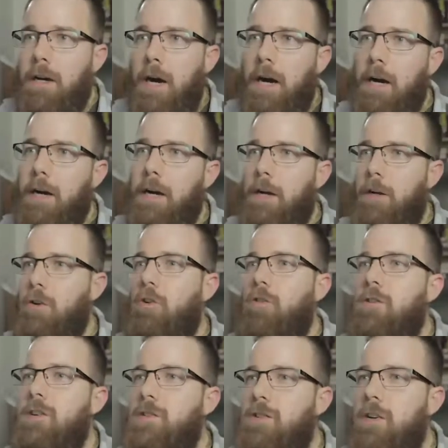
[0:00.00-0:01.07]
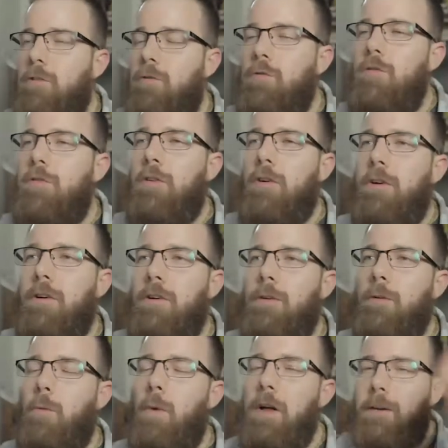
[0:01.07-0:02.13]
Krista
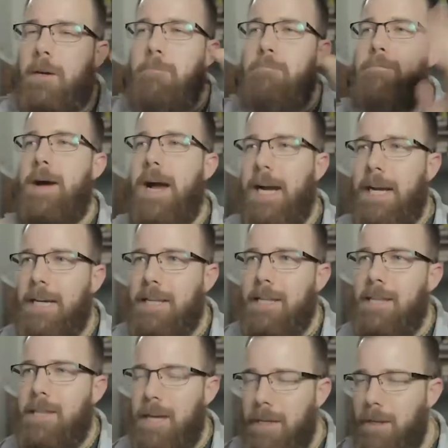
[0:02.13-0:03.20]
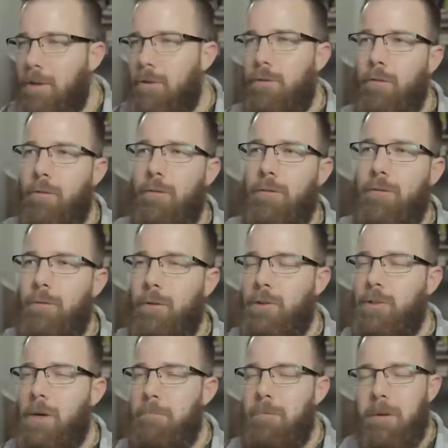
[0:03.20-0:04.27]
Kruger, welcome back. Thank you for
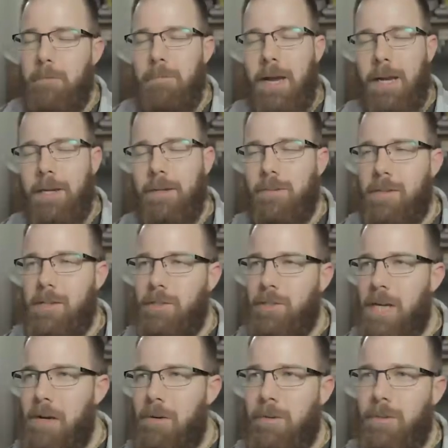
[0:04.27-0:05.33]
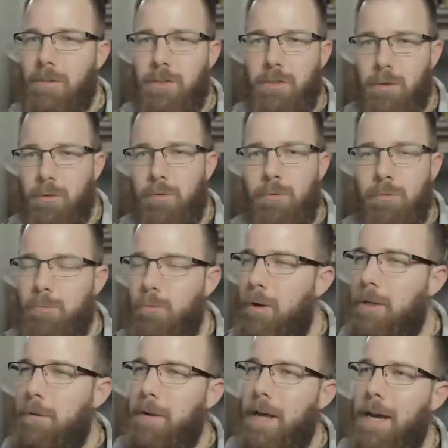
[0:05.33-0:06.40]
jumping back into the challenge. So
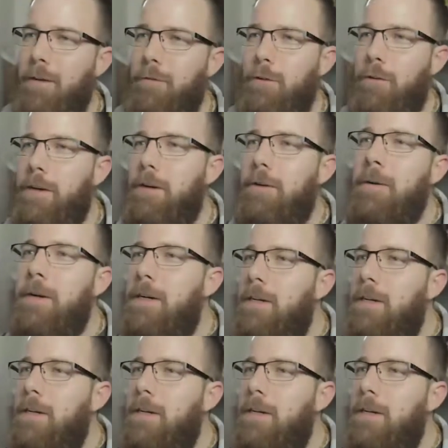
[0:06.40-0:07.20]
welcome to have you here.